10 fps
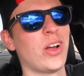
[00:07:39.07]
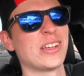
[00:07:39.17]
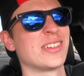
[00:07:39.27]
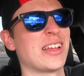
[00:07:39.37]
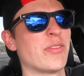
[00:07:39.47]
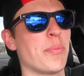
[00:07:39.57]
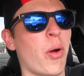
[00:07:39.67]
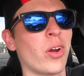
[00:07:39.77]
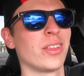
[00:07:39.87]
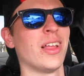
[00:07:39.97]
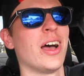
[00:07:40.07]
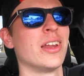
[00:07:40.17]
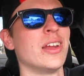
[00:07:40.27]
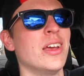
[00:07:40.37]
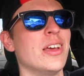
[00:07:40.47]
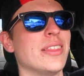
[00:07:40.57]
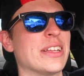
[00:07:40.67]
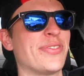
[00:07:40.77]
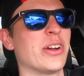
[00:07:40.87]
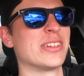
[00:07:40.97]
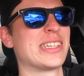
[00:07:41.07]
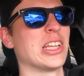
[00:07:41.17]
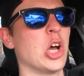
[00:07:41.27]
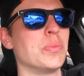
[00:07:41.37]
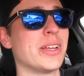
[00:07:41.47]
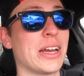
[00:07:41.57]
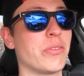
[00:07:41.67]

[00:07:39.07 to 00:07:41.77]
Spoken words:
I just have a parking lot that's very sloped, and I